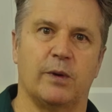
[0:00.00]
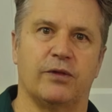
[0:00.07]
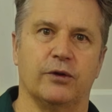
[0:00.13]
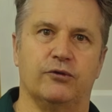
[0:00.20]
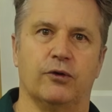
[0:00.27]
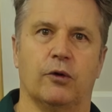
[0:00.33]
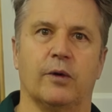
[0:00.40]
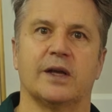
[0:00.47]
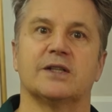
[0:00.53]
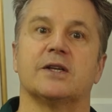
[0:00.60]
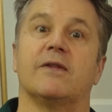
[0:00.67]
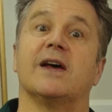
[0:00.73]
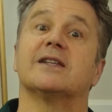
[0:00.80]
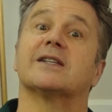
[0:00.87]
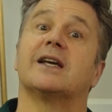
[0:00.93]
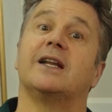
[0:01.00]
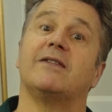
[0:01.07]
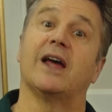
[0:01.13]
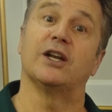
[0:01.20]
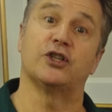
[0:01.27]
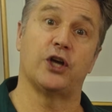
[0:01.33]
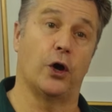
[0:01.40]
with the drawing. So that's getting
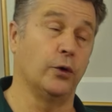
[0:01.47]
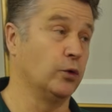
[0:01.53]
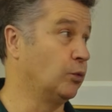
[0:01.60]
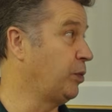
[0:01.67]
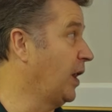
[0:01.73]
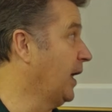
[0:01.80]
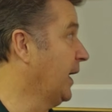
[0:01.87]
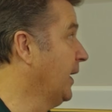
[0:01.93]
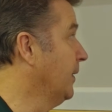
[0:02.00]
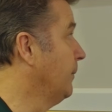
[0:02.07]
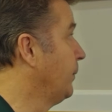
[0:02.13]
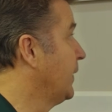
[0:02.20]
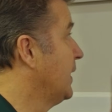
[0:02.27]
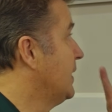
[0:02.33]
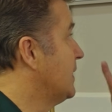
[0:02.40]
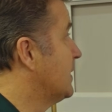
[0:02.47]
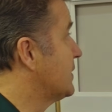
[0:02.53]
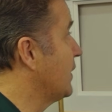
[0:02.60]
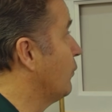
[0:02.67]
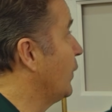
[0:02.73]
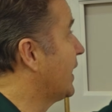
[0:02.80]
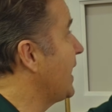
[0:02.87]
that tonal plan.
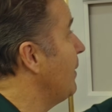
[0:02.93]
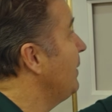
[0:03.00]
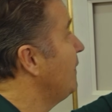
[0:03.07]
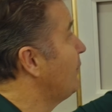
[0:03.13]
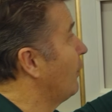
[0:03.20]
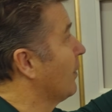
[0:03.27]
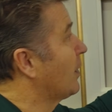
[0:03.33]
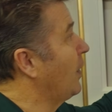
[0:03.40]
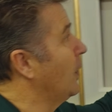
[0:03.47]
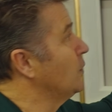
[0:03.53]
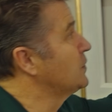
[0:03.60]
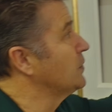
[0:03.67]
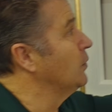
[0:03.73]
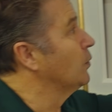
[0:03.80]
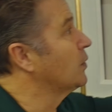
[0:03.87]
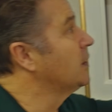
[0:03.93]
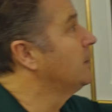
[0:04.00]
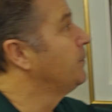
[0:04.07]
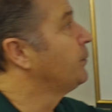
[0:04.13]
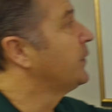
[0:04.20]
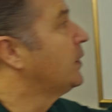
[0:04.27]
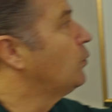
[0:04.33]
So if we come in for a close look,
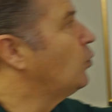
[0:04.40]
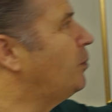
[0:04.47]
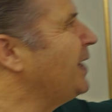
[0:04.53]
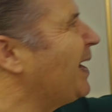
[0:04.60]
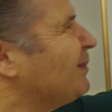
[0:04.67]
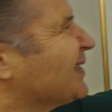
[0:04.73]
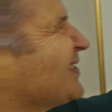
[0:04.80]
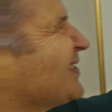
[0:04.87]
we'll be able to